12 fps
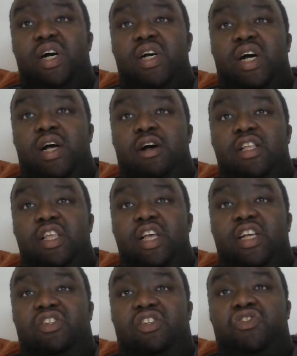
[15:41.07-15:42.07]
Martinelli
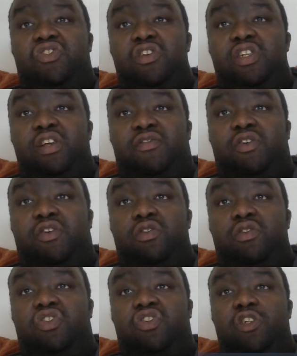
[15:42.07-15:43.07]
and
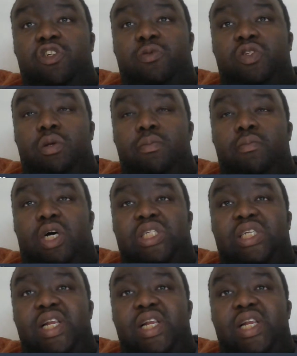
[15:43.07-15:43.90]
Nelson in this match.